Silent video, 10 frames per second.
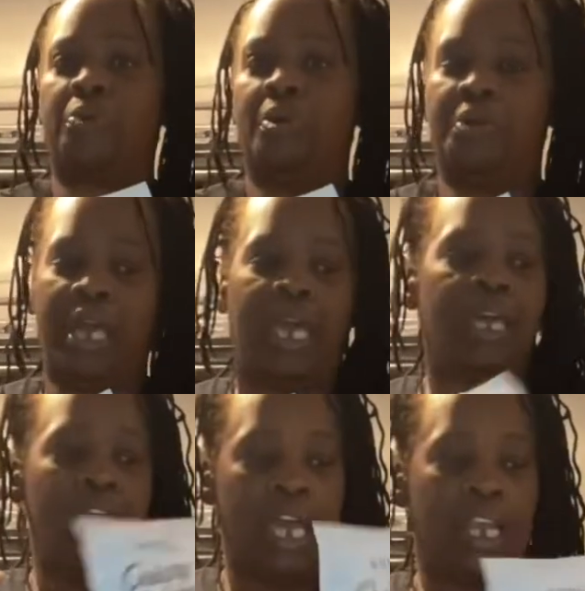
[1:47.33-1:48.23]
okay?
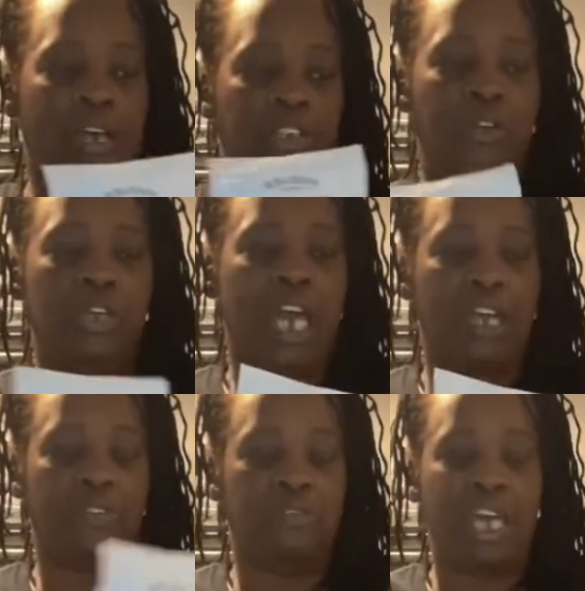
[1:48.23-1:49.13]
And I'll show you how
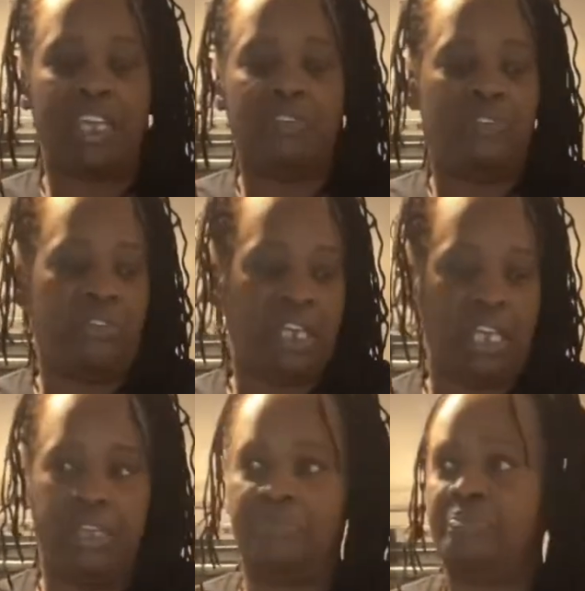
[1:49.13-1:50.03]
you do that at the very
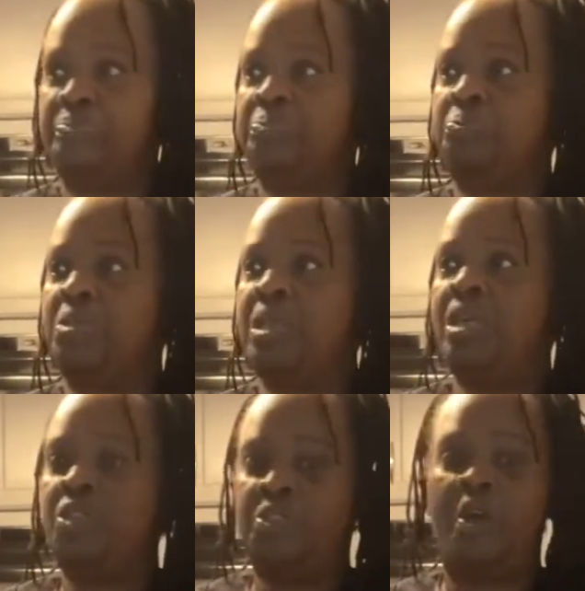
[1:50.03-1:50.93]
end.
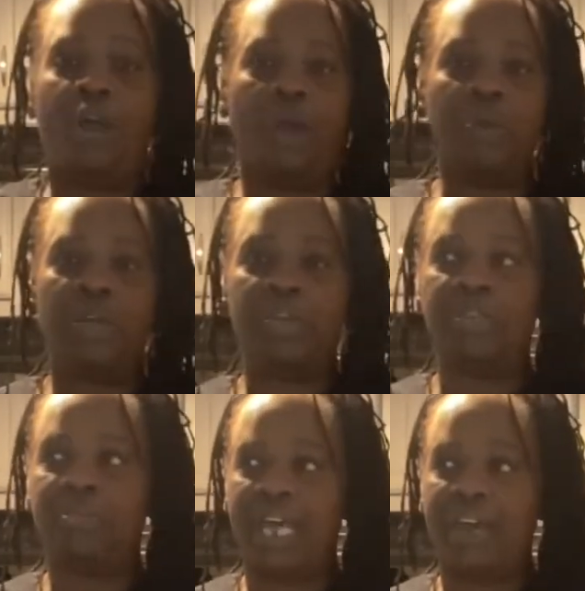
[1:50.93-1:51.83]
So all we're gonna
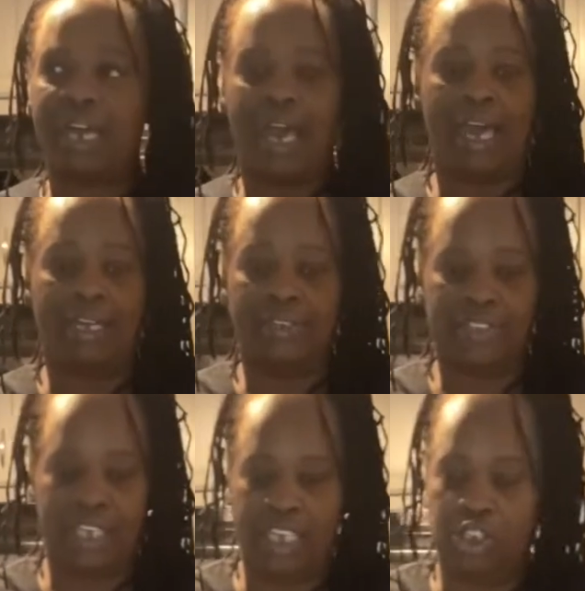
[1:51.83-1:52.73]
do now, guys,
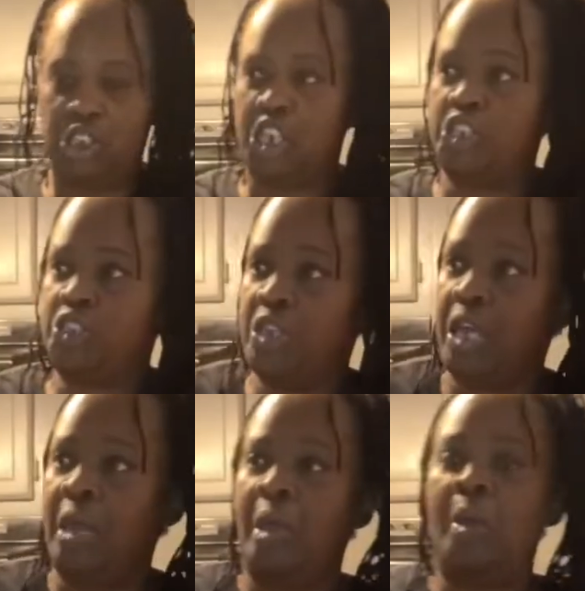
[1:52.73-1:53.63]
is just
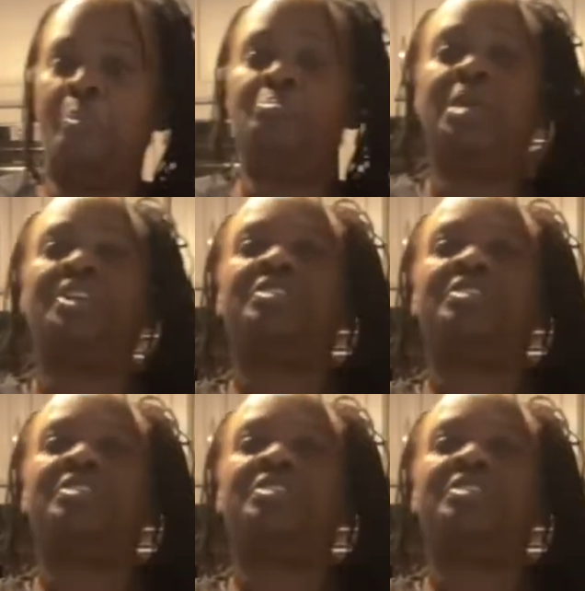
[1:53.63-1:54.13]
mix